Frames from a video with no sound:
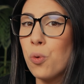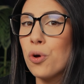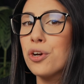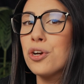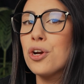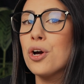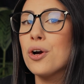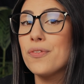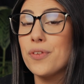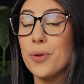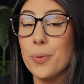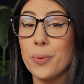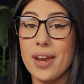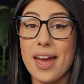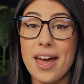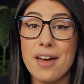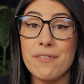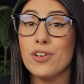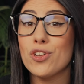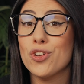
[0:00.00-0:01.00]
I want to know if you
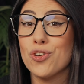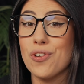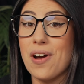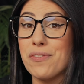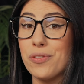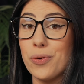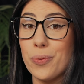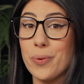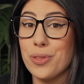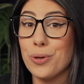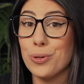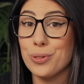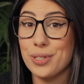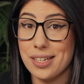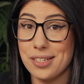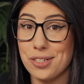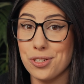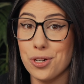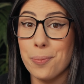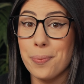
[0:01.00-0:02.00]
would ever travel with your
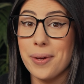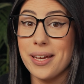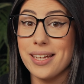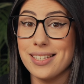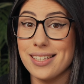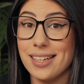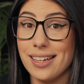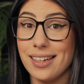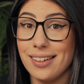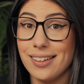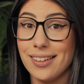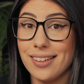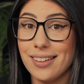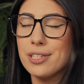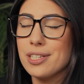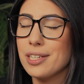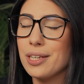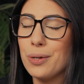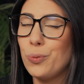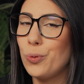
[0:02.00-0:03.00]
desktop PC. I
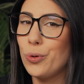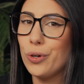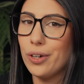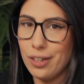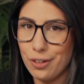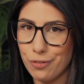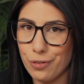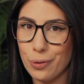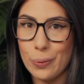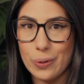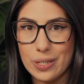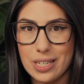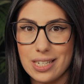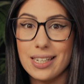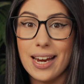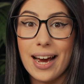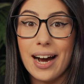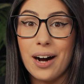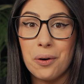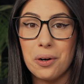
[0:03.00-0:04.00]
personally wouldn't if it was a
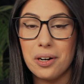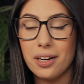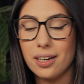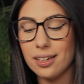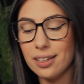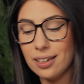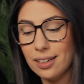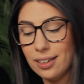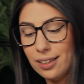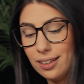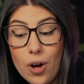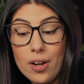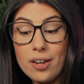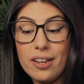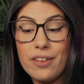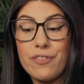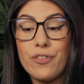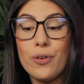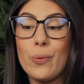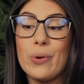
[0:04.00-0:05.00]
tower, but
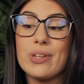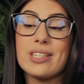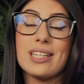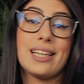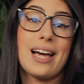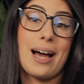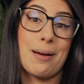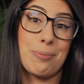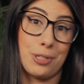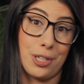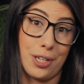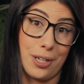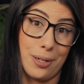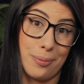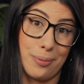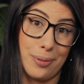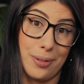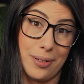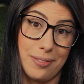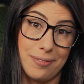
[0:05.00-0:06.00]
what if it was a
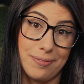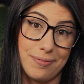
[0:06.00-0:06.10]
laptop?